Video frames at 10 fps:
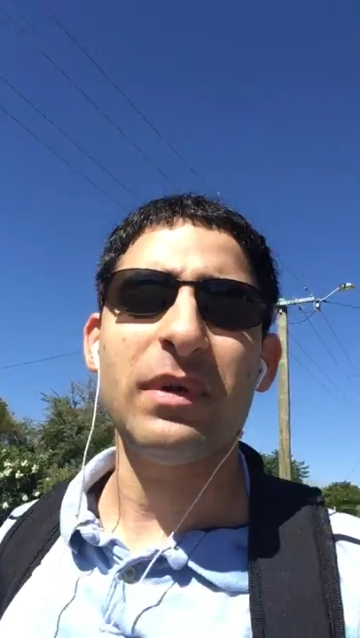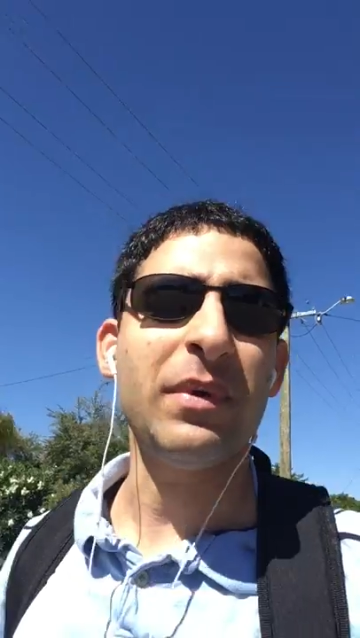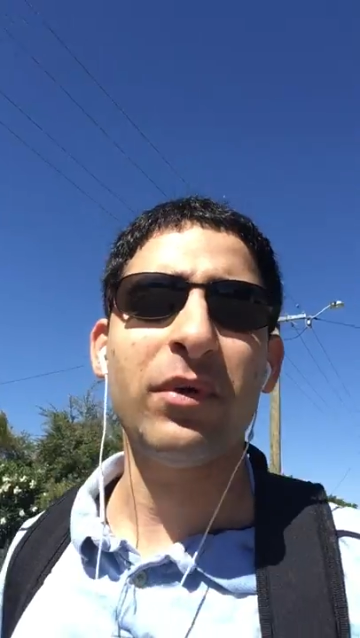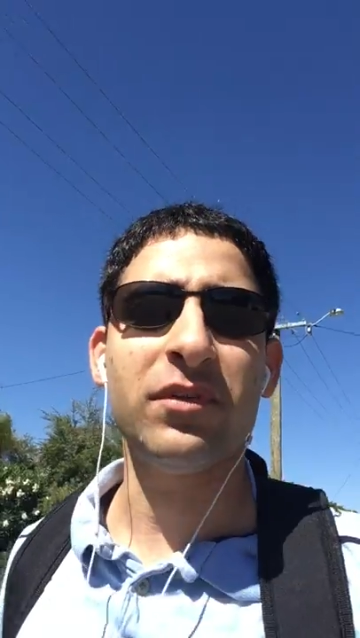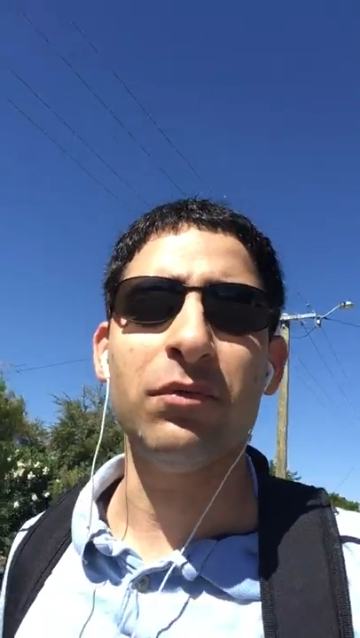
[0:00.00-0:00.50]

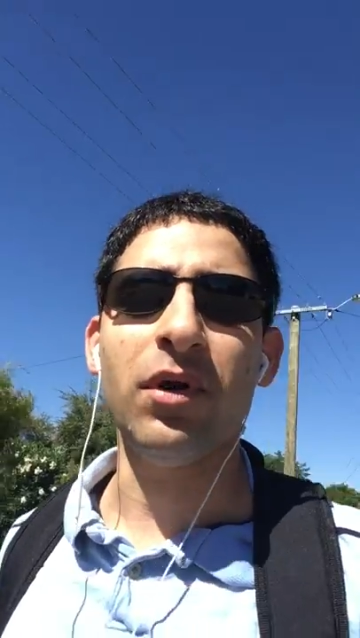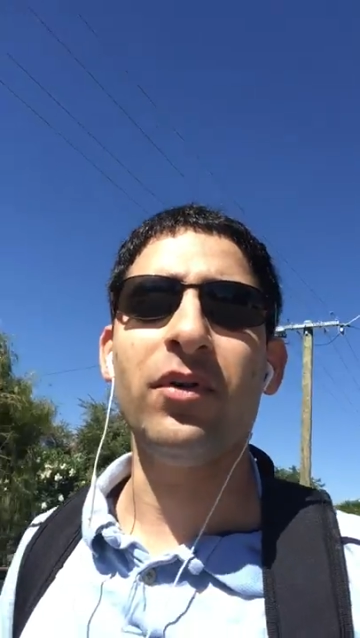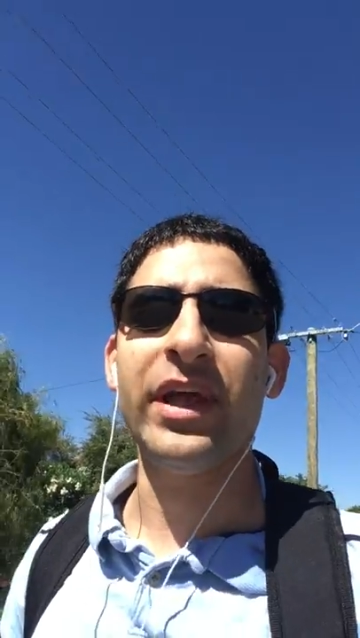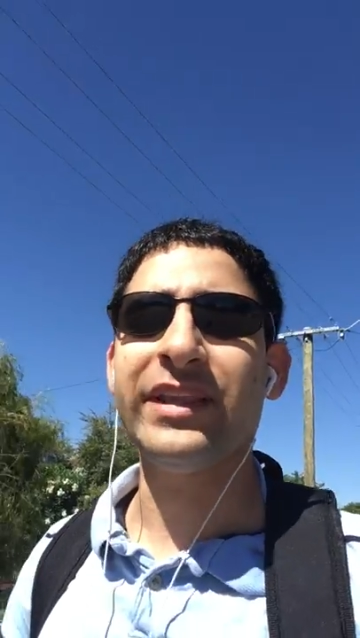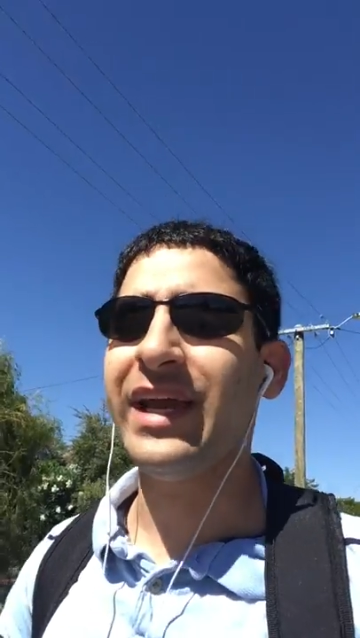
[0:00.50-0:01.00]
Maybe I was on the
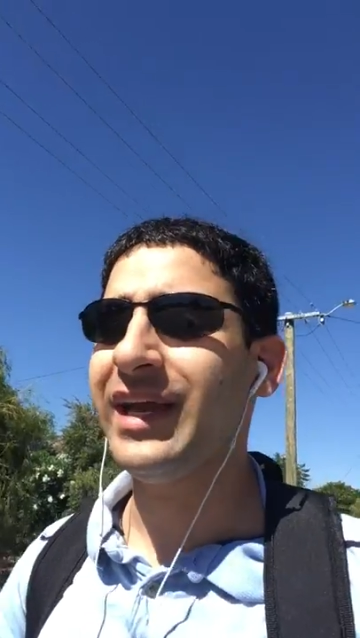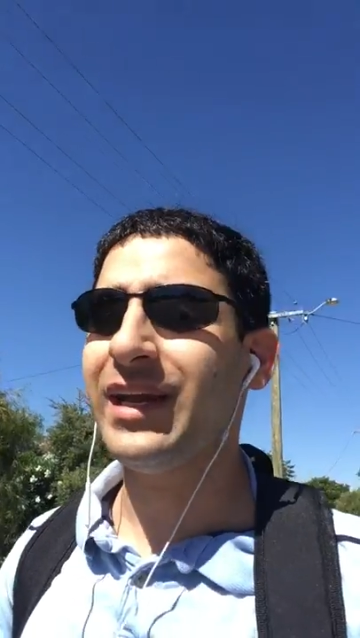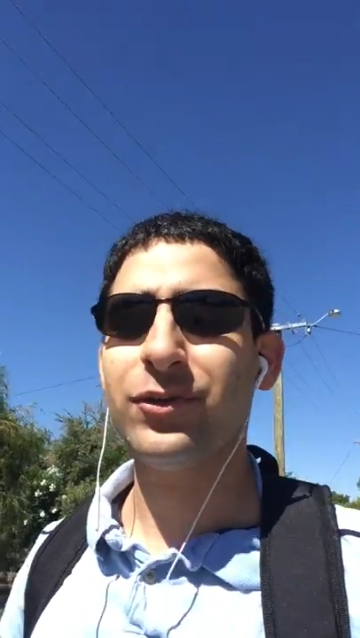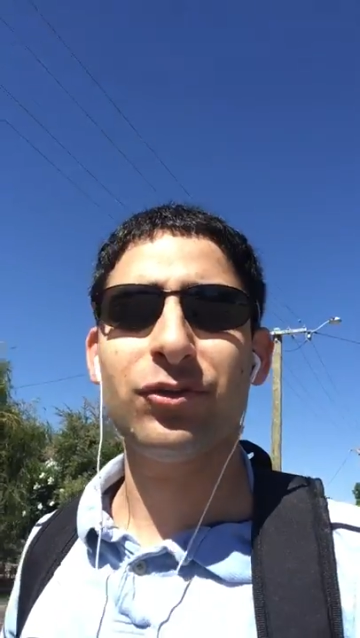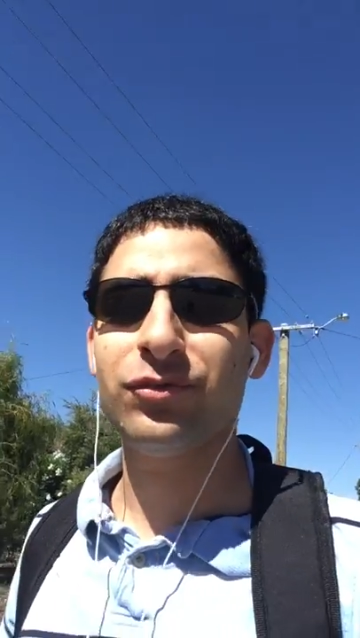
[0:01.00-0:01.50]
roll that day,
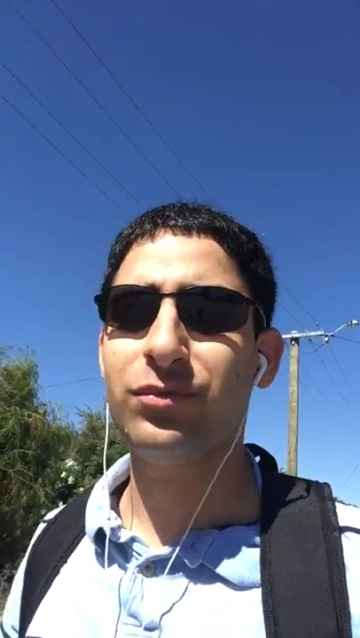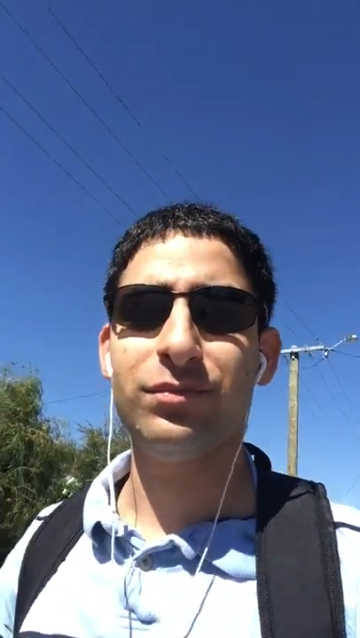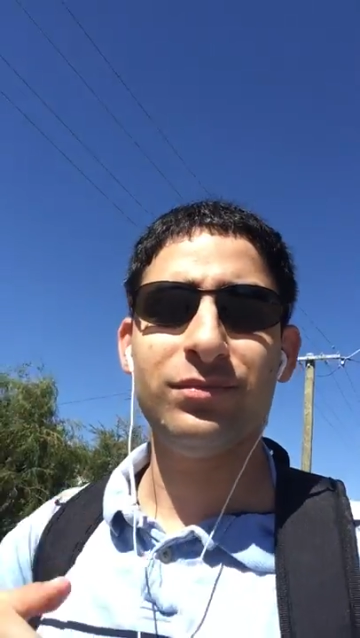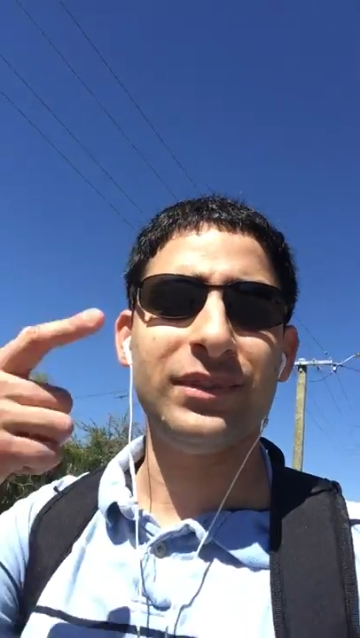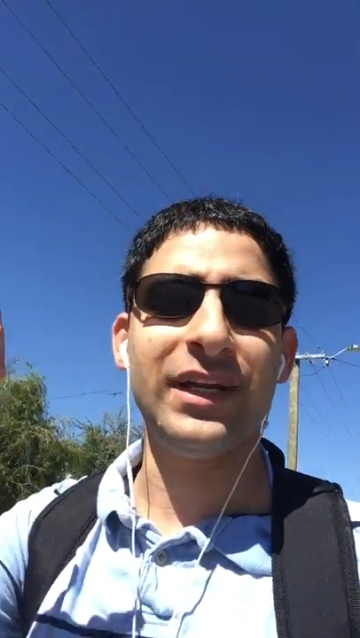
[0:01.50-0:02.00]
and I just
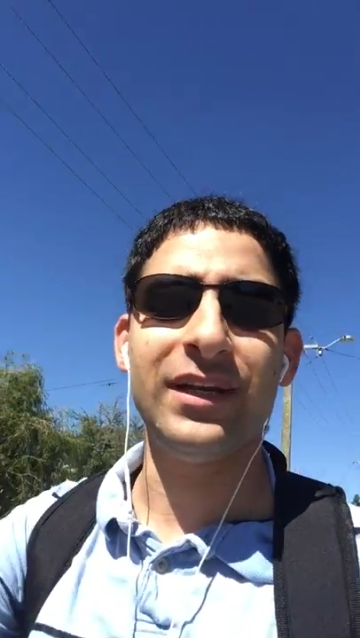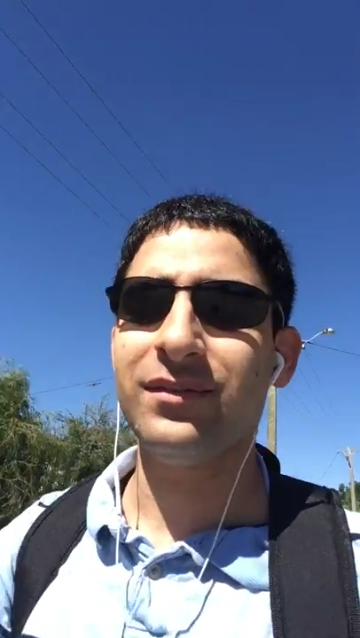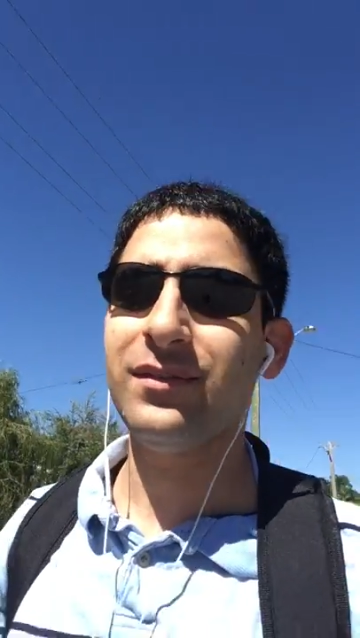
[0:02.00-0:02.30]
did it